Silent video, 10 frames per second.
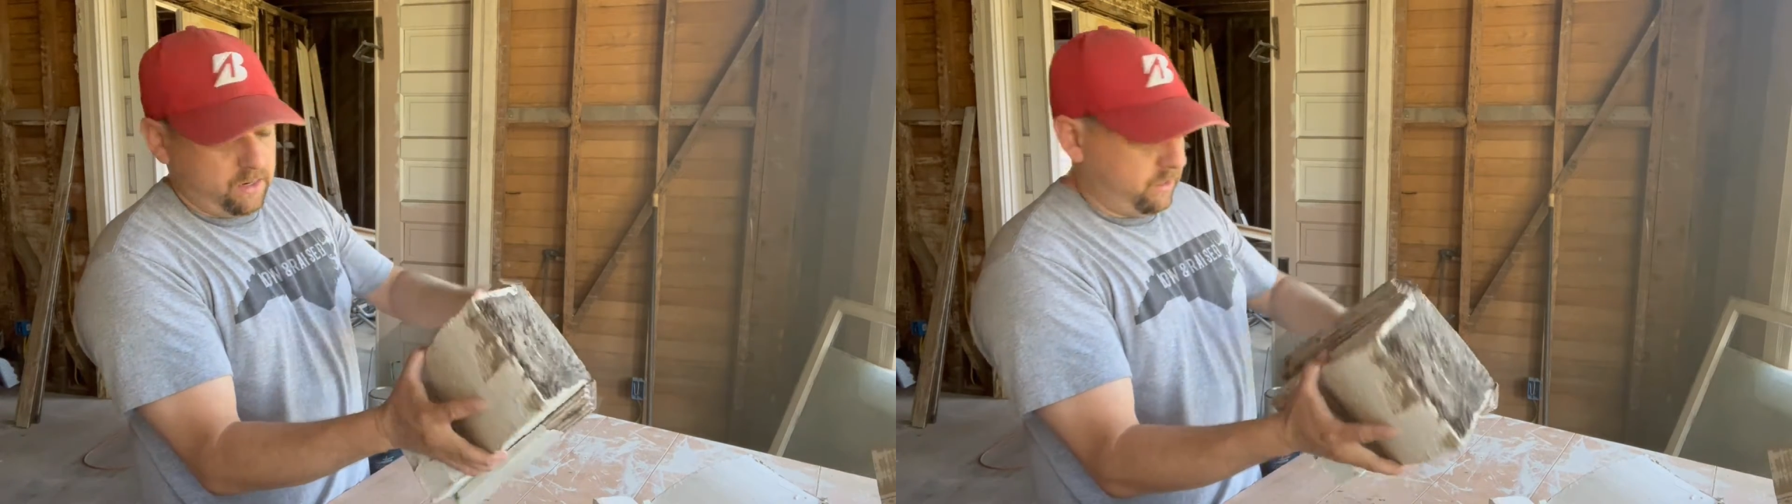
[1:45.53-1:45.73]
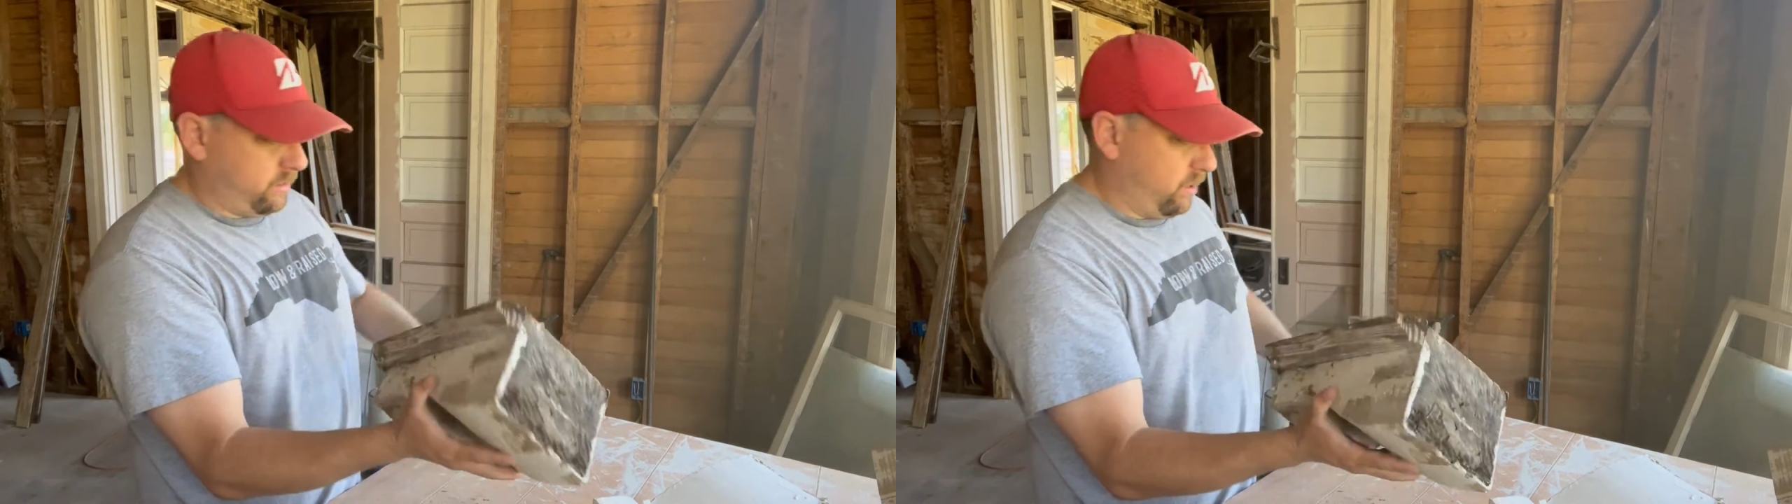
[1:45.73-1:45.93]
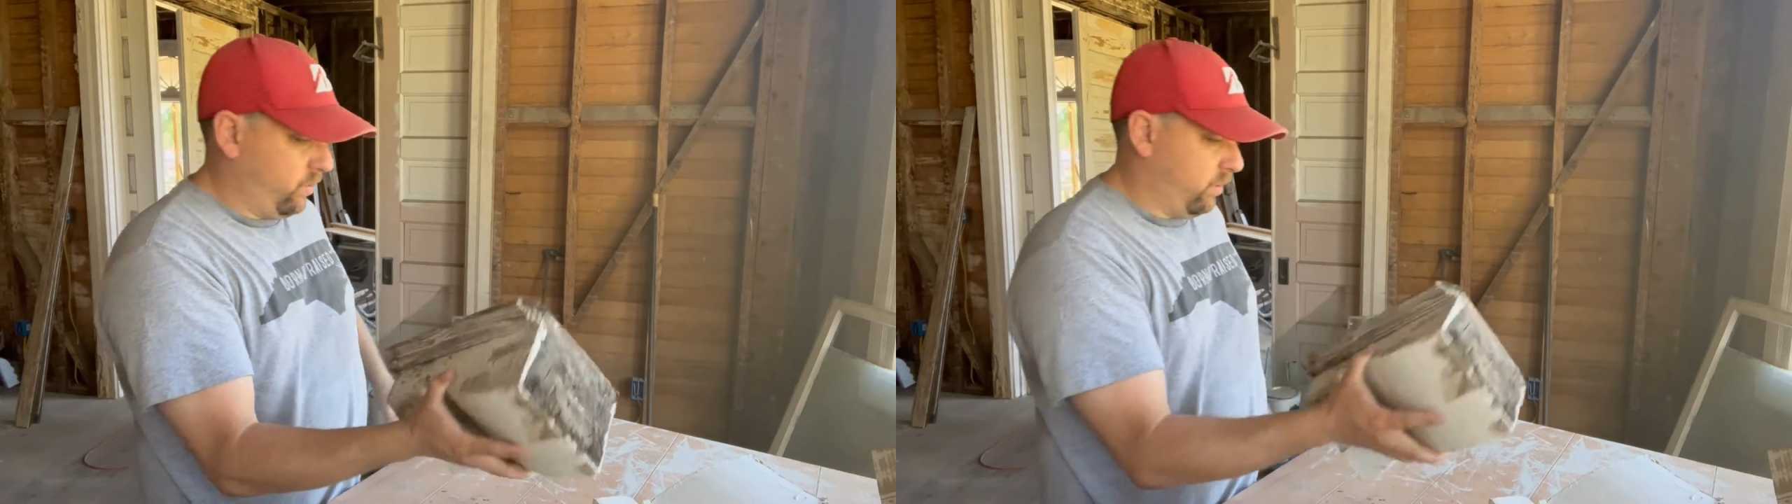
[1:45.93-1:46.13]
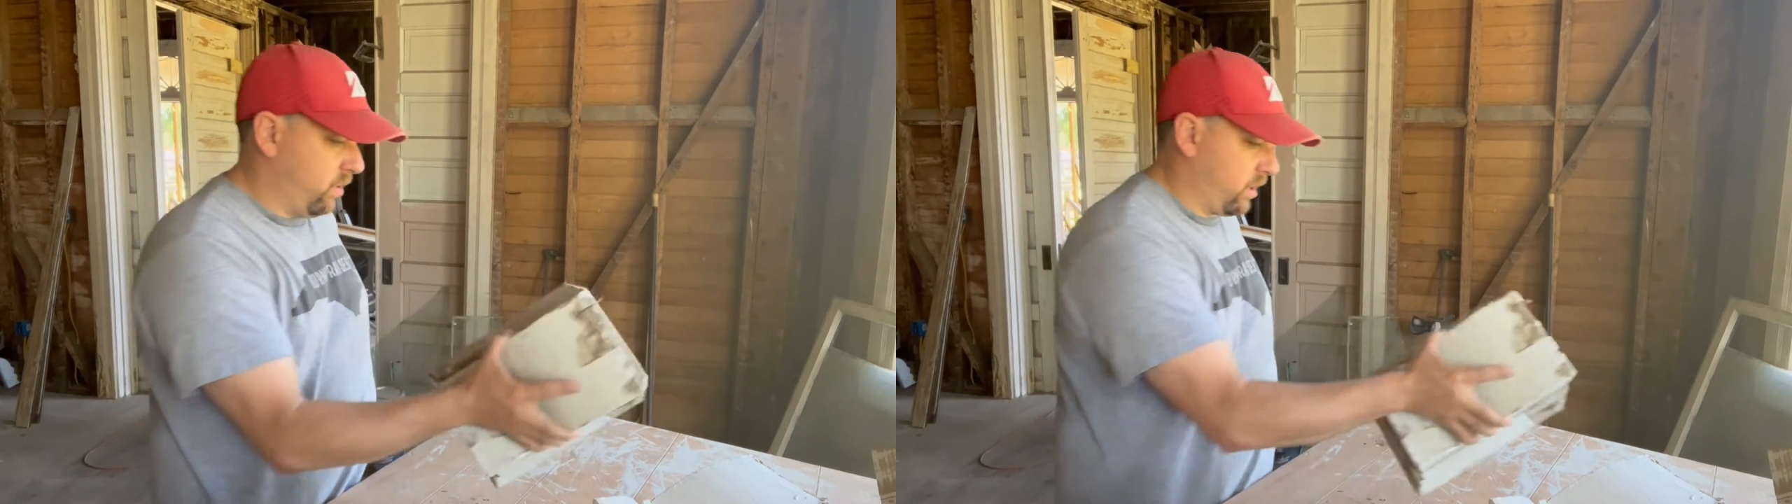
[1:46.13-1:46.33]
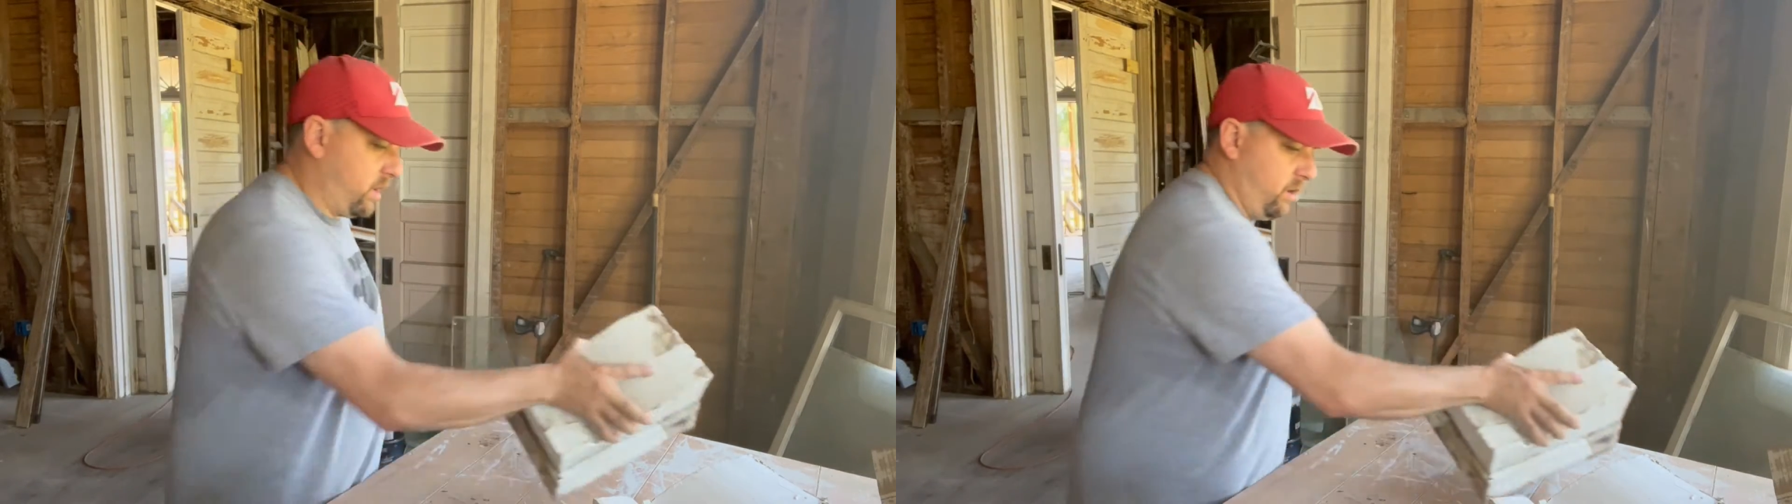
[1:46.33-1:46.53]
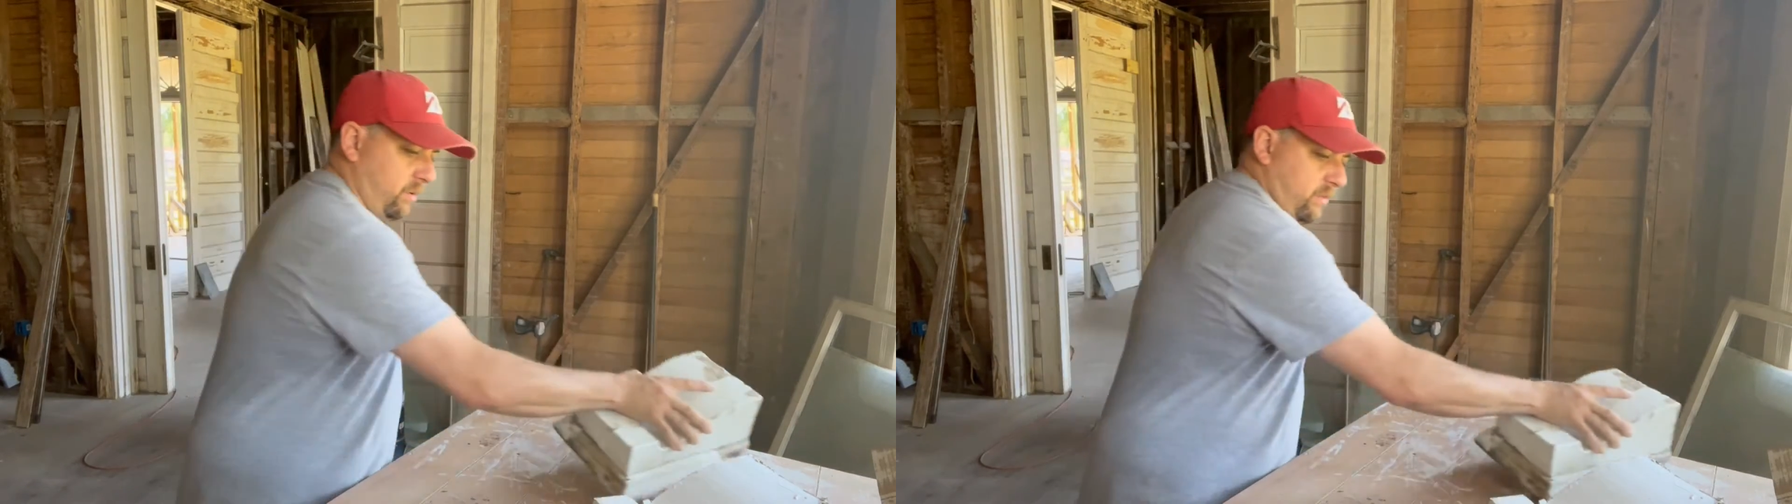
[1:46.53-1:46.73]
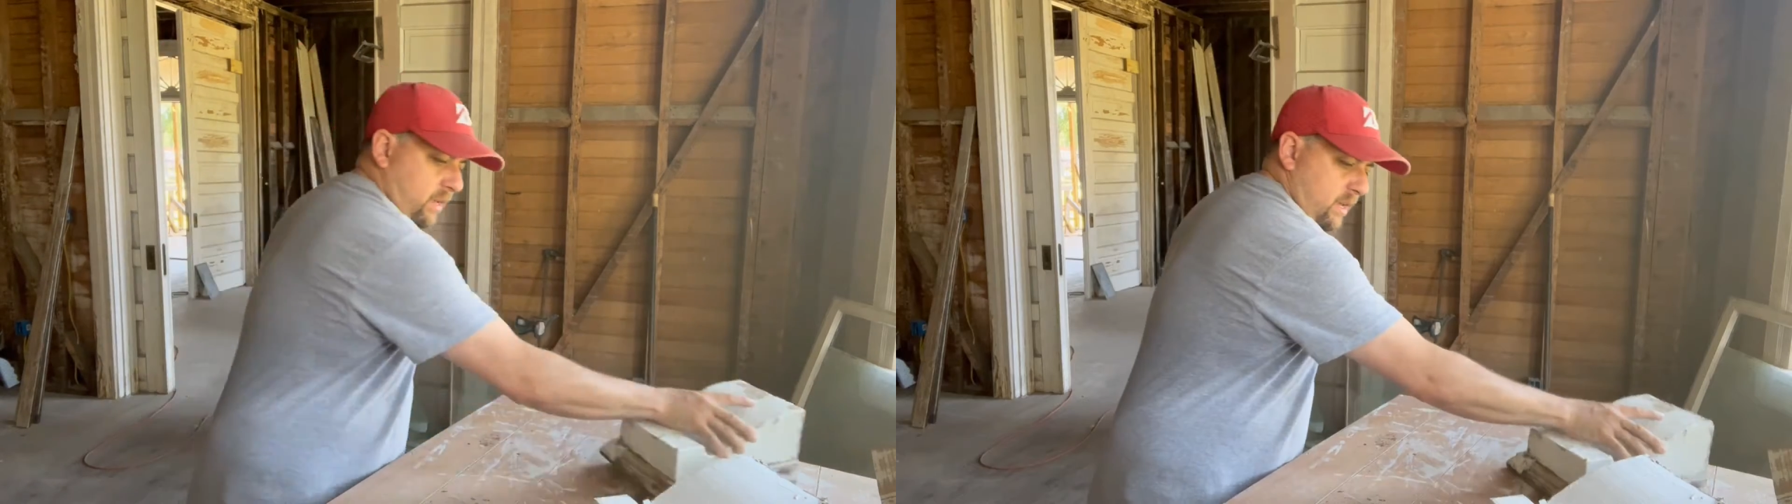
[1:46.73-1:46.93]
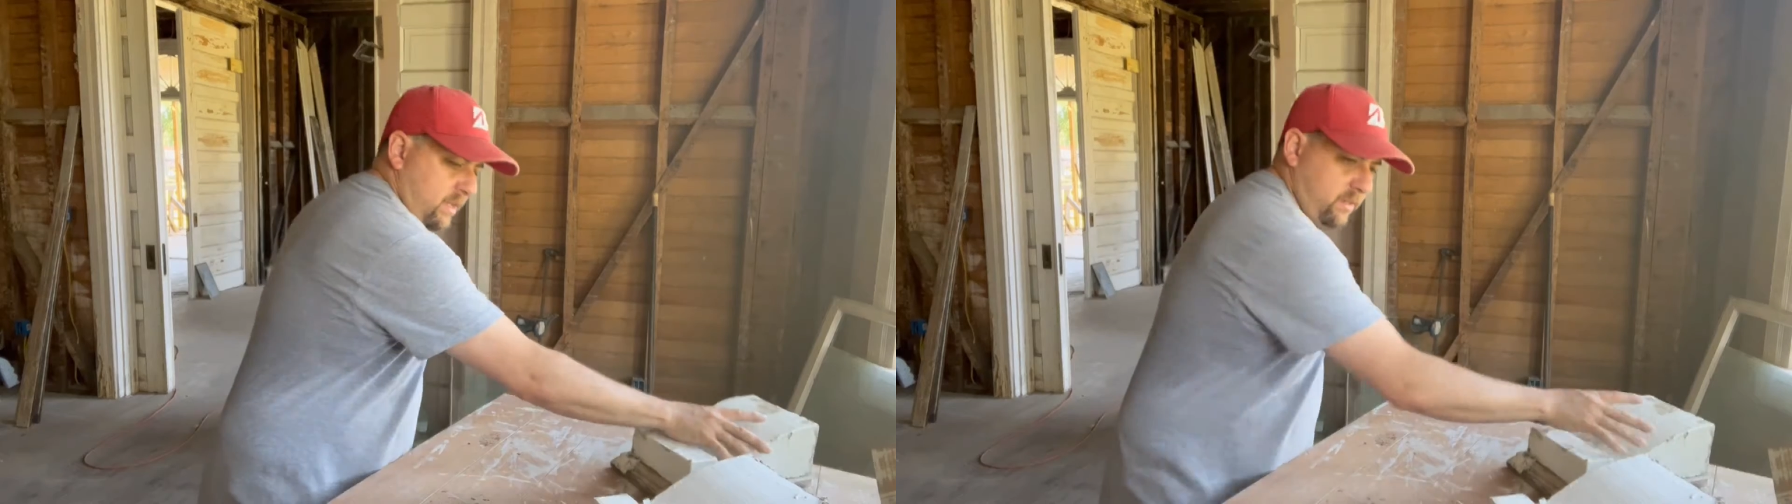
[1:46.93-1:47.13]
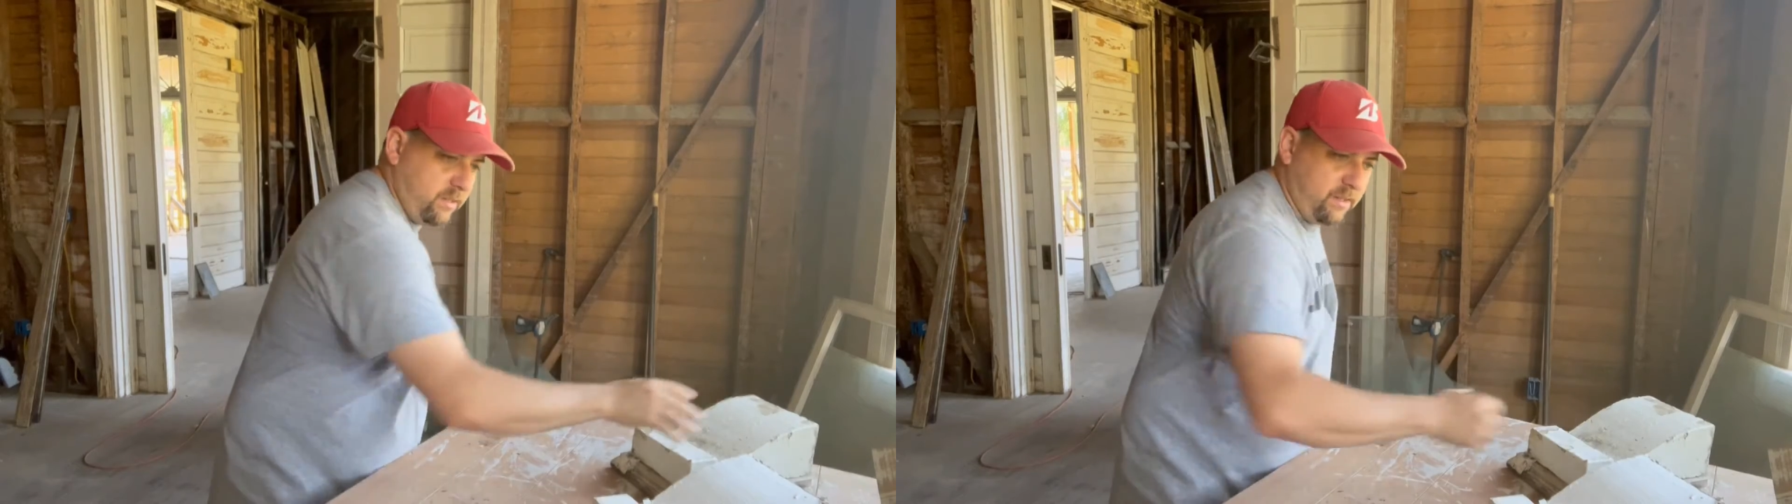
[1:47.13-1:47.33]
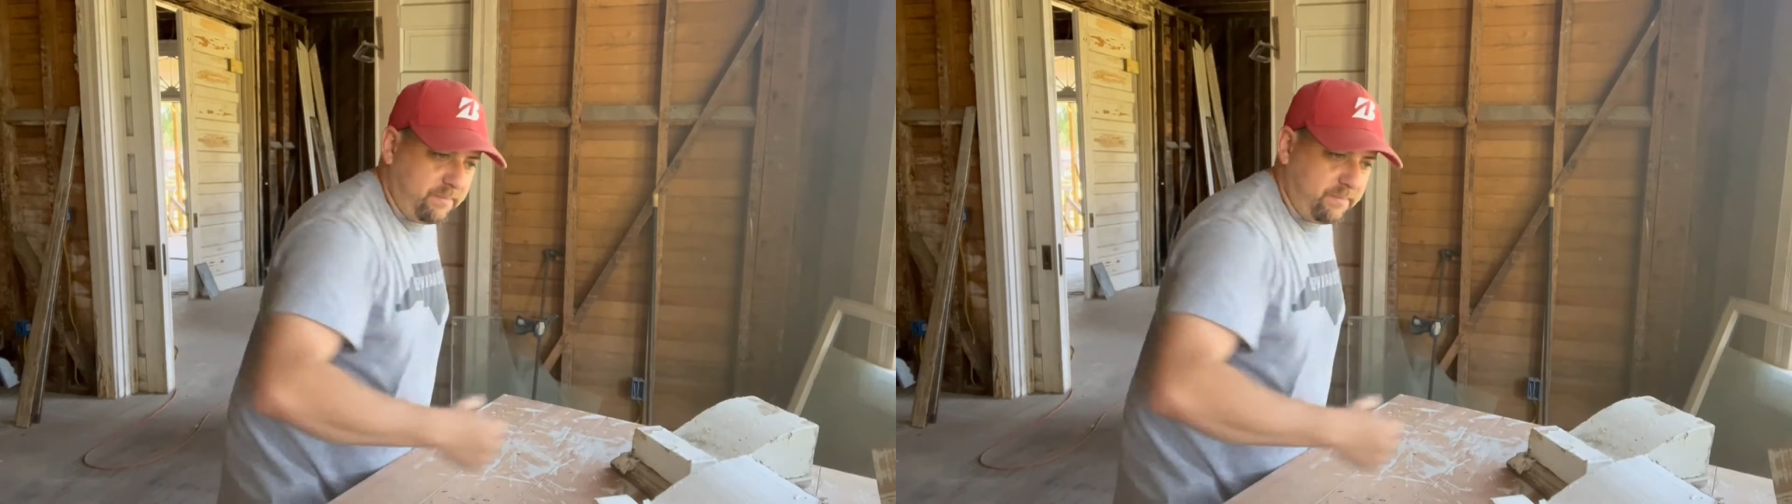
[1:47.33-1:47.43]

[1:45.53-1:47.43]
So we're working with these